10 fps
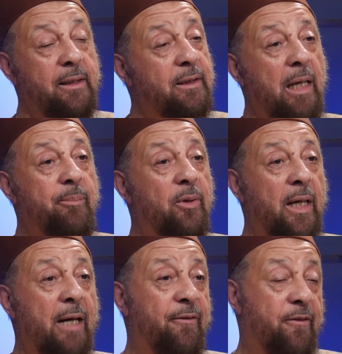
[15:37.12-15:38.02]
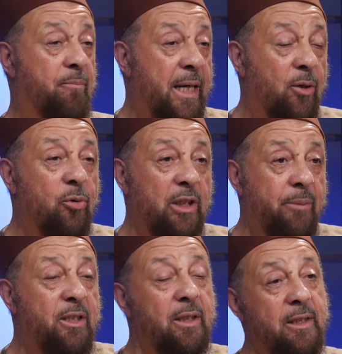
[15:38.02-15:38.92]
example, from my own
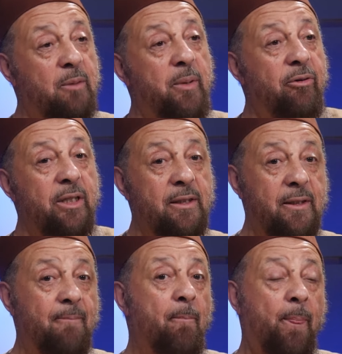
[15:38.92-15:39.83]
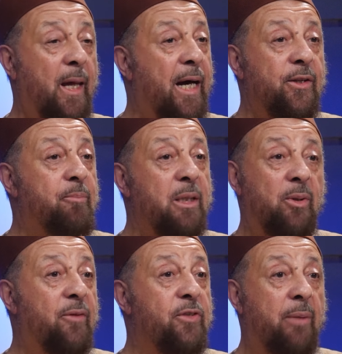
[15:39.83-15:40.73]
limited experience, are the
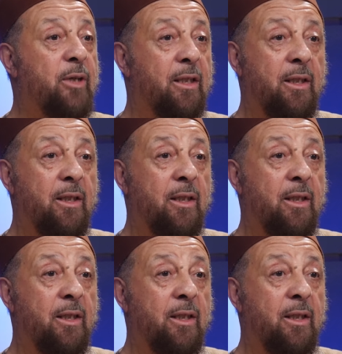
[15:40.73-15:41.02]
people of Yemen.